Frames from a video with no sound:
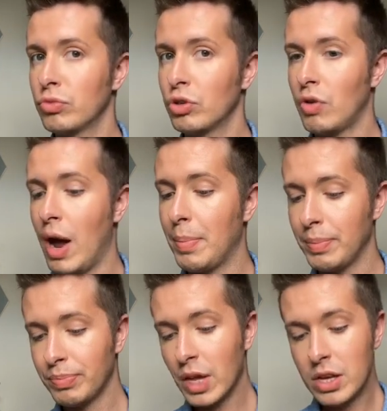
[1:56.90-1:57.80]
Crap.
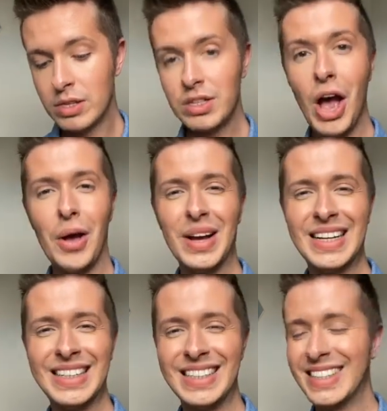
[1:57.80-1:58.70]
So,
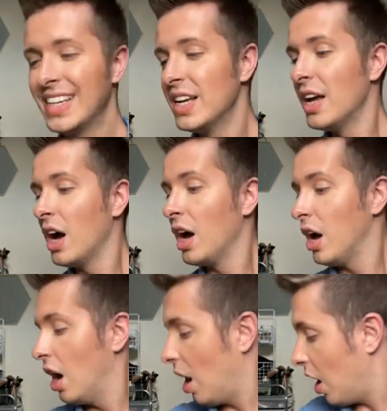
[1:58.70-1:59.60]

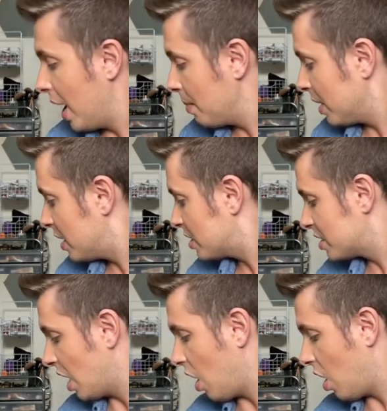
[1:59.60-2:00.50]
I'm going to
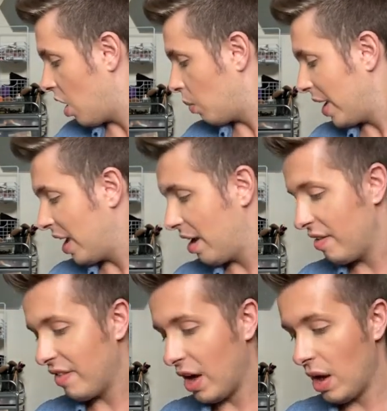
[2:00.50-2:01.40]
start
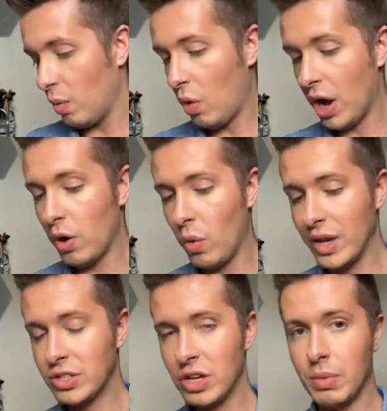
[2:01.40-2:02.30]
with what I
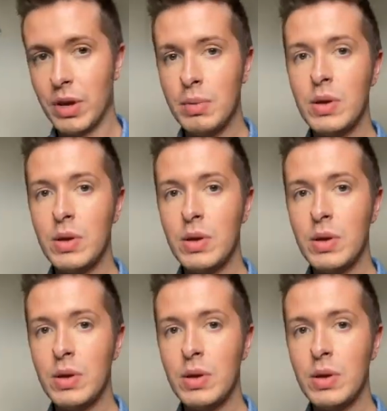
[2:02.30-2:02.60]
always do. I'm going to be